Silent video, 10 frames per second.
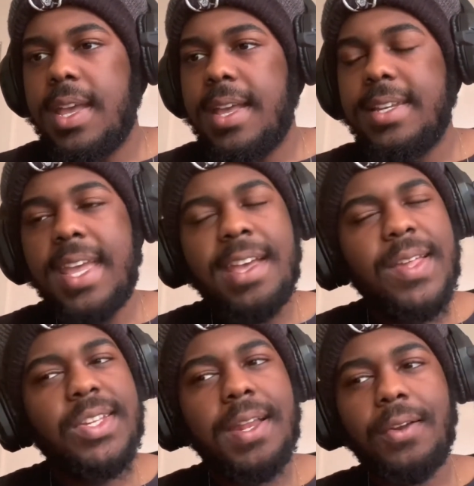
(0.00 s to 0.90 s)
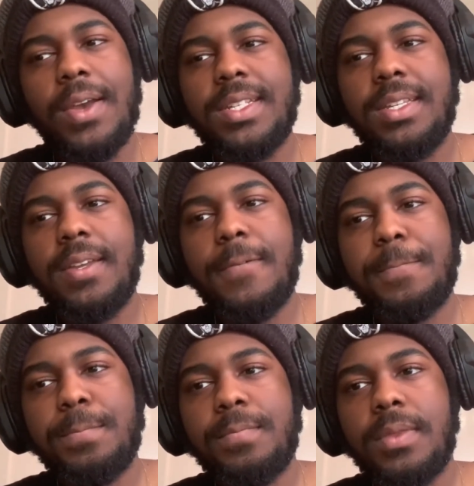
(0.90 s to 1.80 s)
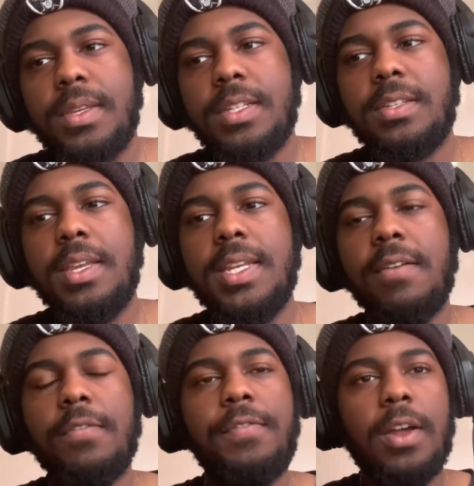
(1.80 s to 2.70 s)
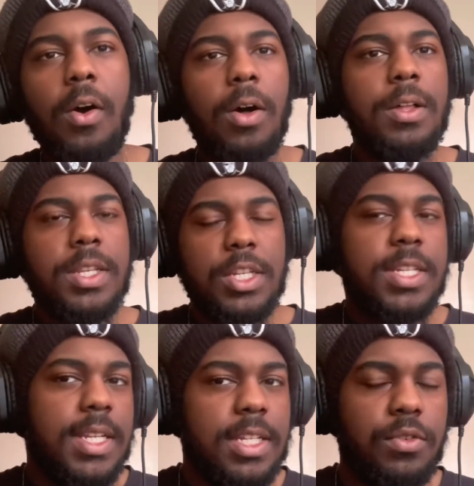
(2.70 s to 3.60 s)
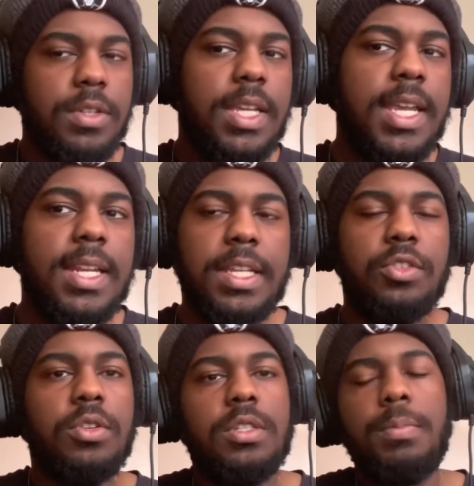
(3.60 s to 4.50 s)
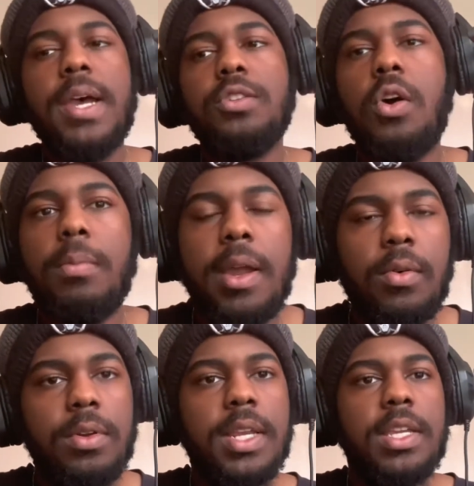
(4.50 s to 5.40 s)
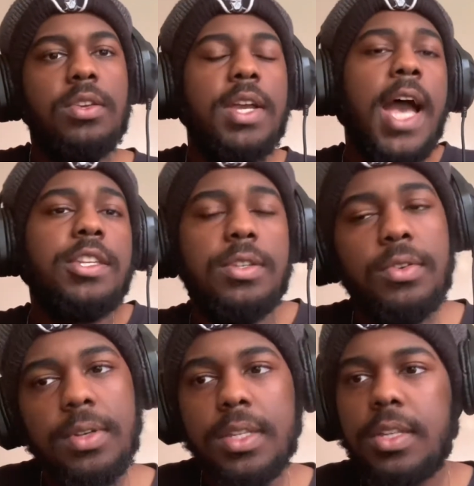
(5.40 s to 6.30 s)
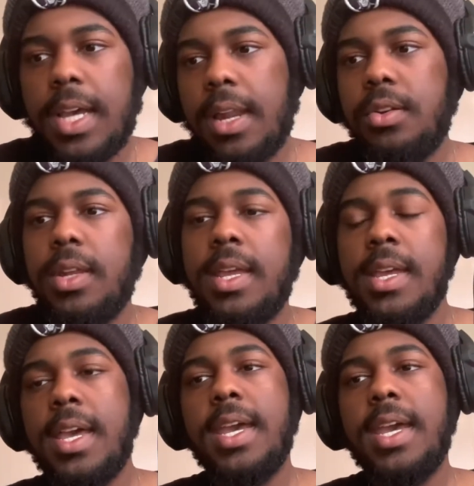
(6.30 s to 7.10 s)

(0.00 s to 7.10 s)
Damn, that's kind of crazy. Because Endeavor fed all this shit into his head that he's going to surpass All Might one day. You got to do this. You got to do that.